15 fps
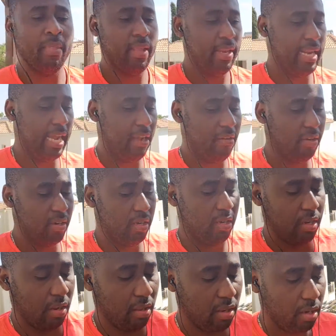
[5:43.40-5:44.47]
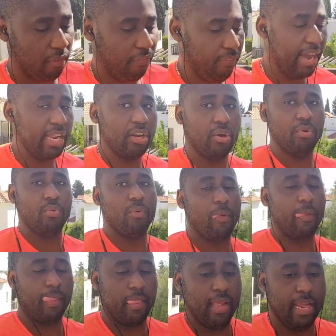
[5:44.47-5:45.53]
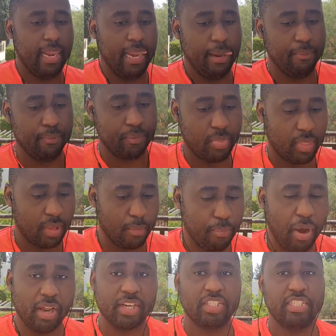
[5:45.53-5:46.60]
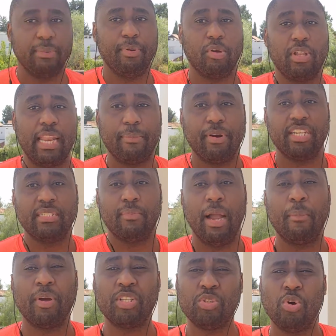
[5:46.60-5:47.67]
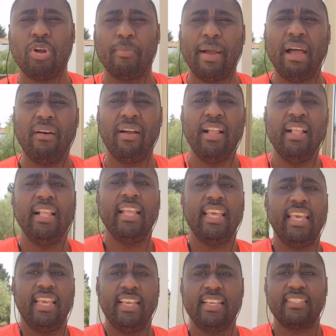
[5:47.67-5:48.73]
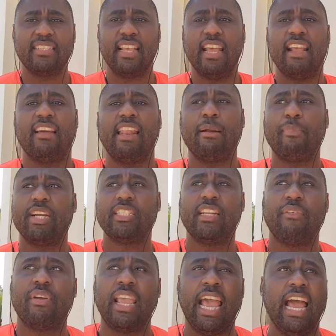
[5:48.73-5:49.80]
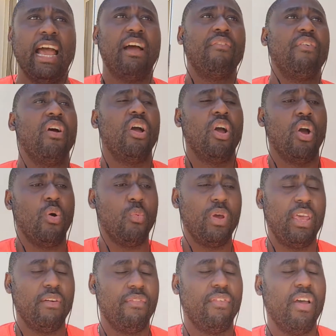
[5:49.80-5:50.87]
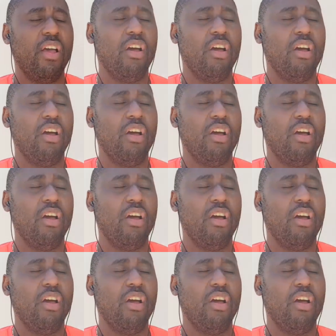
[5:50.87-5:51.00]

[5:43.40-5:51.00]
Now, the final partnership and collaboration I'm going to talk about is a collaboration that we have with